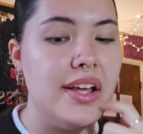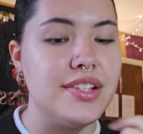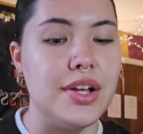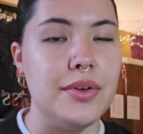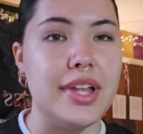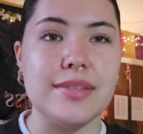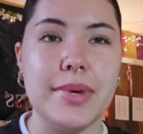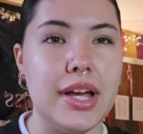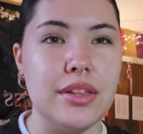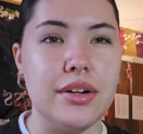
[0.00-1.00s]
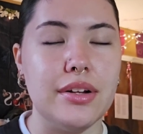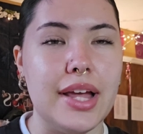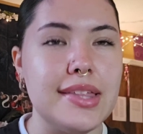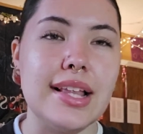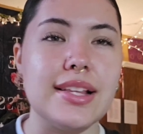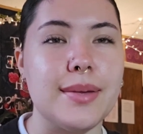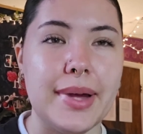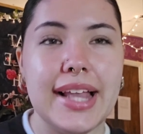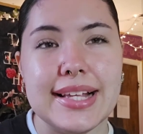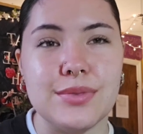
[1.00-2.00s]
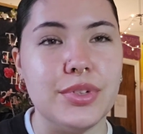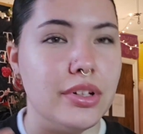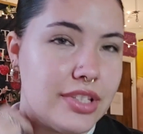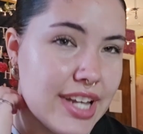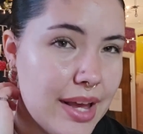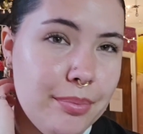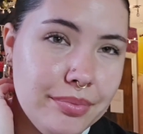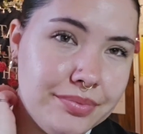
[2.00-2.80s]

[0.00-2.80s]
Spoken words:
So that's my other, I think that's like my last real tip.